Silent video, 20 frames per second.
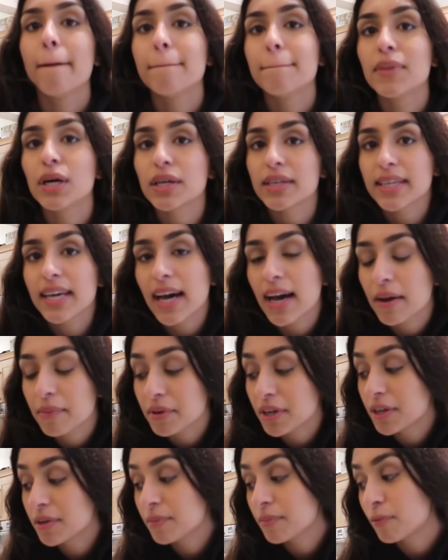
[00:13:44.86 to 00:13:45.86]
But yeah, I'm
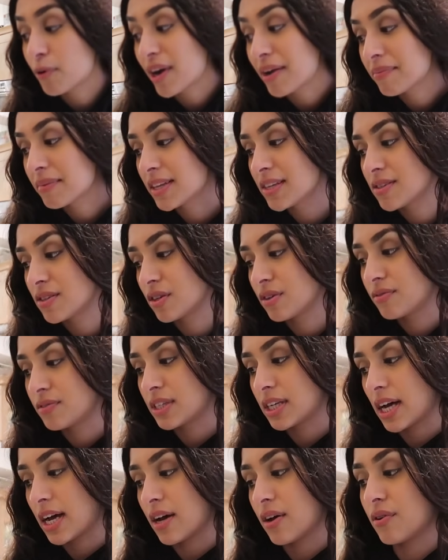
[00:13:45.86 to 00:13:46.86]
gonna wipe this stuff
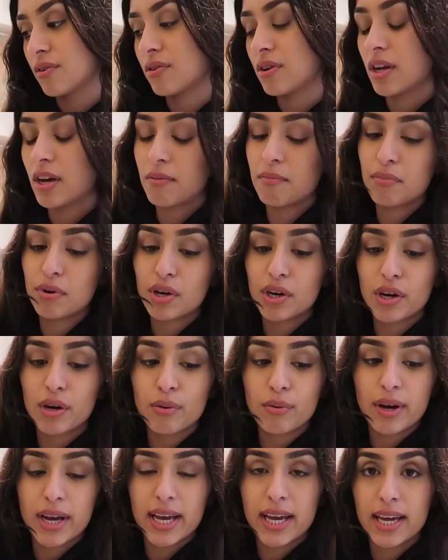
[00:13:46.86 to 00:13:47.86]
down and put it
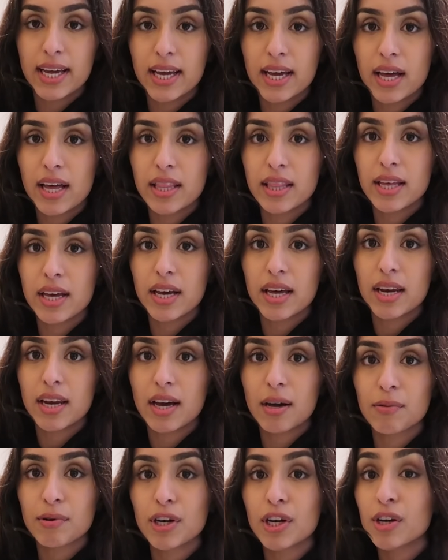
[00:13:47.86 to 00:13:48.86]
away, and then
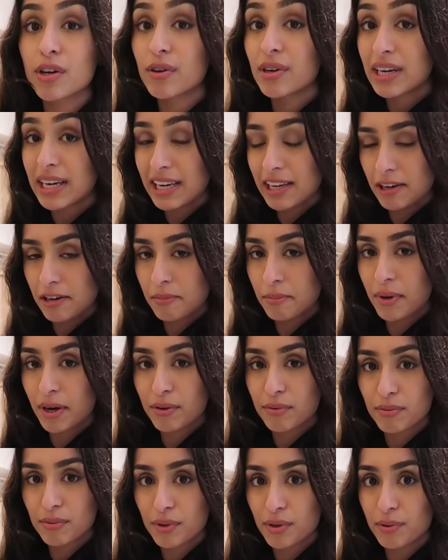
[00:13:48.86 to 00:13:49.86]
I'm gonna go clean my
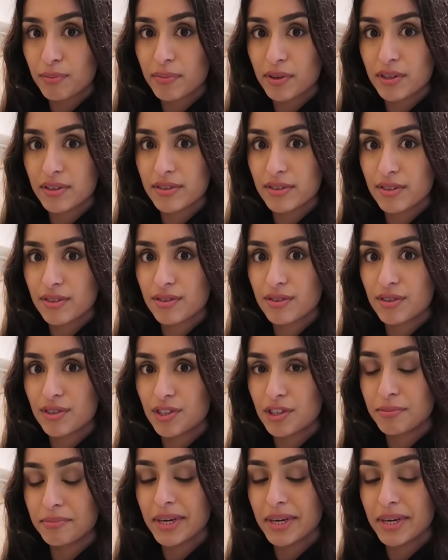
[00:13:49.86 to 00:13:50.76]
room because it's such a